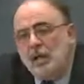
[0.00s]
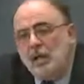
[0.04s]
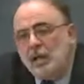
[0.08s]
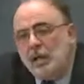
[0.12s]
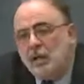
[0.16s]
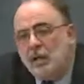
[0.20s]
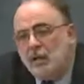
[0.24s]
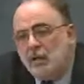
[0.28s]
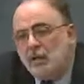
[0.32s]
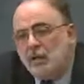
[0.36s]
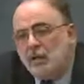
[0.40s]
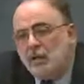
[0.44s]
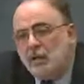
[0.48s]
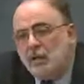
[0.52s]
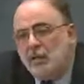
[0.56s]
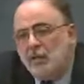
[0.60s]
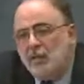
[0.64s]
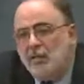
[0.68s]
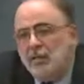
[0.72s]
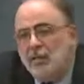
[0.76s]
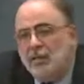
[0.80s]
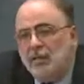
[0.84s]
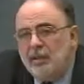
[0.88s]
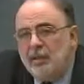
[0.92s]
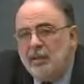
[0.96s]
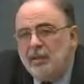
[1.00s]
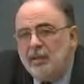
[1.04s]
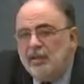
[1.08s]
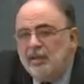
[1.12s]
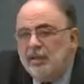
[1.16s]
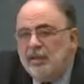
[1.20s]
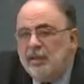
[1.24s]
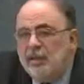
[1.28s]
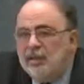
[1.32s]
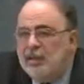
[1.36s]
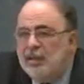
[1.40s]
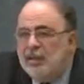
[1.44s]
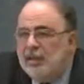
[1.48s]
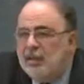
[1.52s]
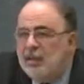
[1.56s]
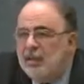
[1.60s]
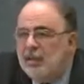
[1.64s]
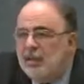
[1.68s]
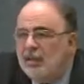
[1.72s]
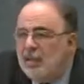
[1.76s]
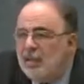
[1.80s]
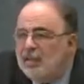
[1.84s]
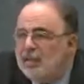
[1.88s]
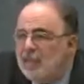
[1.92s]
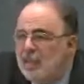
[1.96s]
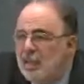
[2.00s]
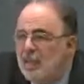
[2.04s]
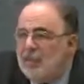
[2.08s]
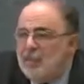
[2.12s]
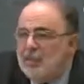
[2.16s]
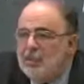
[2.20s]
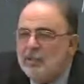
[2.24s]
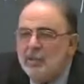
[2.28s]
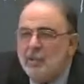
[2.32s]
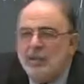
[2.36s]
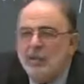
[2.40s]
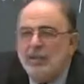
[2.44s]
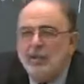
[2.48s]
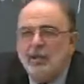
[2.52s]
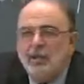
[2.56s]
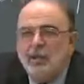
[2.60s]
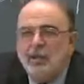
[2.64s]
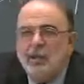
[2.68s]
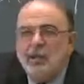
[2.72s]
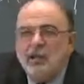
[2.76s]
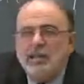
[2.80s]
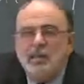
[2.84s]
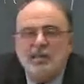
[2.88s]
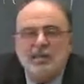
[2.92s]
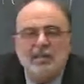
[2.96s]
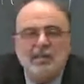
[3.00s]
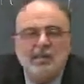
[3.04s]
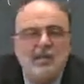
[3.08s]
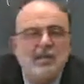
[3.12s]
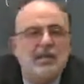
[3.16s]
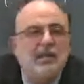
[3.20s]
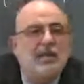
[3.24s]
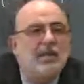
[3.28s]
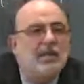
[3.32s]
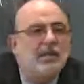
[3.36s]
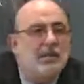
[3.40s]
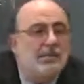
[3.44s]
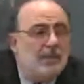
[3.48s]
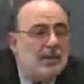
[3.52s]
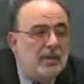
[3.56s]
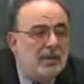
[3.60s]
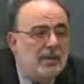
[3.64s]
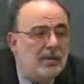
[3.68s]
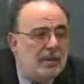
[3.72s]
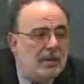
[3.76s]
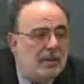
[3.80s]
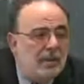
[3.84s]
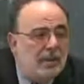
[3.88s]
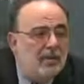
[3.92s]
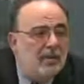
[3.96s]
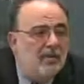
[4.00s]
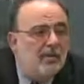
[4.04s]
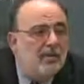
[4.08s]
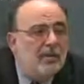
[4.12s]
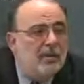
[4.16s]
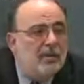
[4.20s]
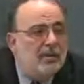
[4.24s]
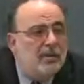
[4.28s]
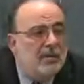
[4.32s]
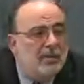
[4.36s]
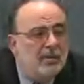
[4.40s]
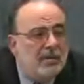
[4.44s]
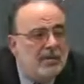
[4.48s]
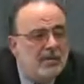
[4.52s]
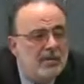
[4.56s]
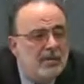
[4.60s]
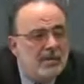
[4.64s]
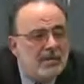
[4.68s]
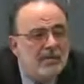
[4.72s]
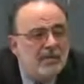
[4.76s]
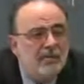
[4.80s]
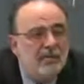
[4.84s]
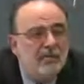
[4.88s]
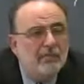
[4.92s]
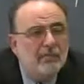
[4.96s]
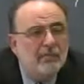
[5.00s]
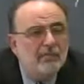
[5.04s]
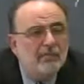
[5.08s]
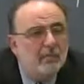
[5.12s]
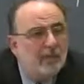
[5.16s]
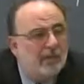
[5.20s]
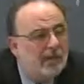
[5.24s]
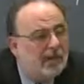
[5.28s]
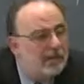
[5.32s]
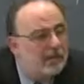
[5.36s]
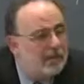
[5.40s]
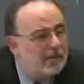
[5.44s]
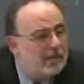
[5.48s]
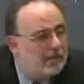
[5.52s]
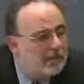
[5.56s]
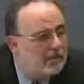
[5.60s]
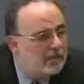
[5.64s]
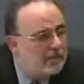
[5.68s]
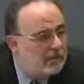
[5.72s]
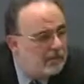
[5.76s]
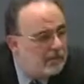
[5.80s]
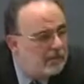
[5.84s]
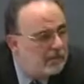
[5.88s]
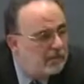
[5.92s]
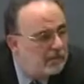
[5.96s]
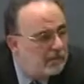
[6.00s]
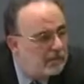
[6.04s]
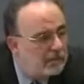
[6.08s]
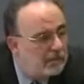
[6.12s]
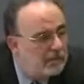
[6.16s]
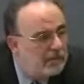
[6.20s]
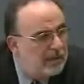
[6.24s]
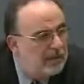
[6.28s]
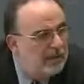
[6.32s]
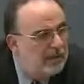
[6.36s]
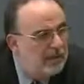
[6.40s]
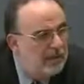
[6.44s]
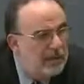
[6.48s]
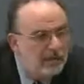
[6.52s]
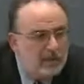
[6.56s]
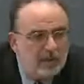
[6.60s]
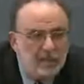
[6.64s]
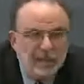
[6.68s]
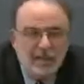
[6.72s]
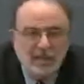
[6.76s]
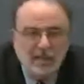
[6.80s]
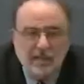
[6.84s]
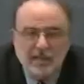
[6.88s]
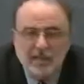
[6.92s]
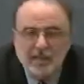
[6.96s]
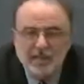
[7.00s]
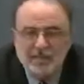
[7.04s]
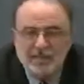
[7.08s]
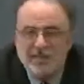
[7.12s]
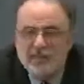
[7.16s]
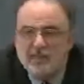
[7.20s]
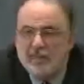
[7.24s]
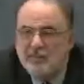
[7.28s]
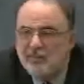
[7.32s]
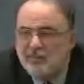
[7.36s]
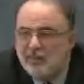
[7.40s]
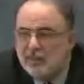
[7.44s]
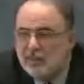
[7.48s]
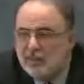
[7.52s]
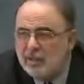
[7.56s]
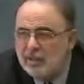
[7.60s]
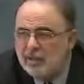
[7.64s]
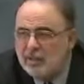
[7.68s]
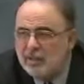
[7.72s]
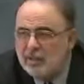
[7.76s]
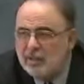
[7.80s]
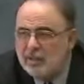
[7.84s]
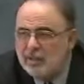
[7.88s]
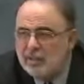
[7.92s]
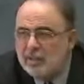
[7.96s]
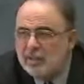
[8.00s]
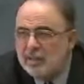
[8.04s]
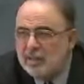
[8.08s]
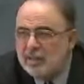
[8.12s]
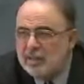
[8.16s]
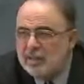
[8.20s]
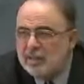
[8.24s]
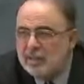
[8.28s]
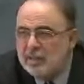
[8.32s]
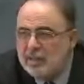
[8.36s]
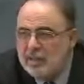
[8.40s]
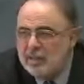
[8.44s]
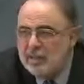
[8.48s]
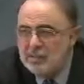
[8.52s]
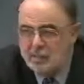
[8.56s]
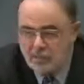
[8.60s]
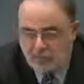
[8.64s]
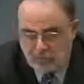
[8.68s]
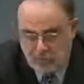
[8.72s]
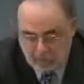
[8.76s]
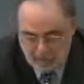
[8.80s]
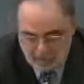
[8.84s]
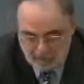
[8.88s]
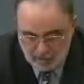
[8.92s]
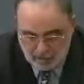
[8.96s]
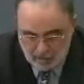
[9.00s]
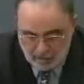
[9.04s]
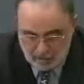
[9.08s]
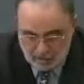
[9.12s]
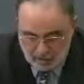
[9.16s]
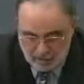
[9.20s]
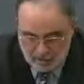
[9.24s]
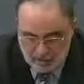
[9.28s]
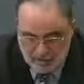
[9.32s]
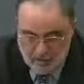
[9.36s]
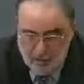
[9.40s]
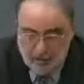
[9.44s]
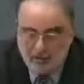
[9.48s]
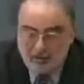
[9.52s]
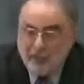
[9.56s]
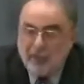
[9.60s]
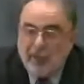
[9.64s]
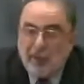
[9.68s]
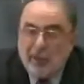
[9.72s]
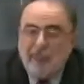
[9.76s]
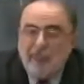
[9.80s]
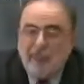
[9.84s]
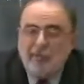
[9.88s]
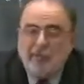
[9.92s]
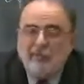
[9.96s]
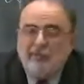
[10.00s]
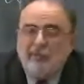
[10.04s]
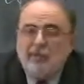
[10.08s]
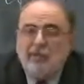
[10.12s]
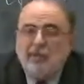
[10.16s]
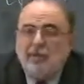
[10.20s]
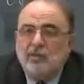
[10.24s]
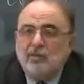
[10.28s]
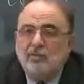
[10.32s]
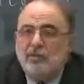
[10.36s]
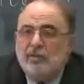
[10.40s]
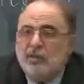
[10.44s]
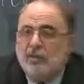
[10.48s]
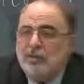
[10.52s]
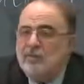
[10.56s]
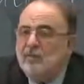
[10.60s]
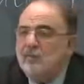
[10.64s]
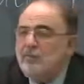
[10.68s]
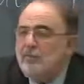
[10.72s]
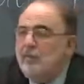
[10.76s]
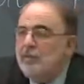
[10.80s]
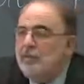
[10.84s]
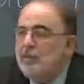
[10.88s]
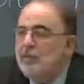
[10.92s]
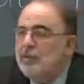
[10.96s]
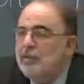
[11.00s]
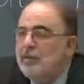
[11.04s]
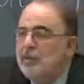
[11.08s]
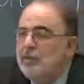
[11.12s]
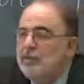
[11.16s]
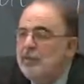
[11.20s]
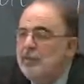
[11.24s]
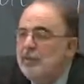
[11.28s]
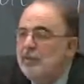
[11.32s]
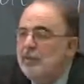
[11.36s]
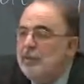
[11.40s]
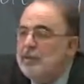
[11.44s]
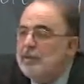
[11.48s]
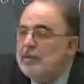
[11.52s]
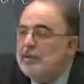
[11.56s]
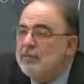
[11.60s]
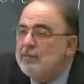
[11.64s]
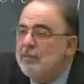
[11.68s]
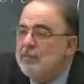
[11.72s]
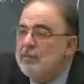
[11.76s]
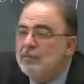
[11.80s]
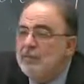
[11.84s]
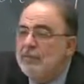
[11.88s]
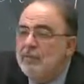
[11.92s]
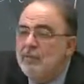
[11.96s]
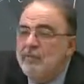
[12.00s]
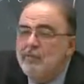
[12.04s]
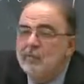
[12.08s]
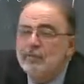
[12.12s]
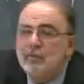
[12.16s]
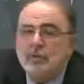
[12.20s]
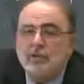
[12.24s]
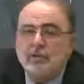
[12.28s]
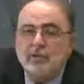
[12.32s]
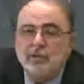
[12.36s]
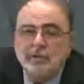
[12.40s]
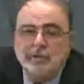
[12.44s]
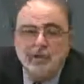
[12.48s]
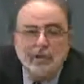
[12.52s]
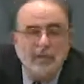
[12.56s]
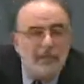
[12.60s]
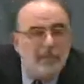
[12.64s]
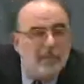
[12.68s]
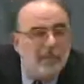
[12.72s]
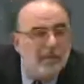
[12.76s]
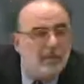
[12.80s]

another element that is present in this episode is the critique or the criticism of the romances of chivalry. They were criticized severely in the 16th century by figures as important as Erasmus of Rotterdam,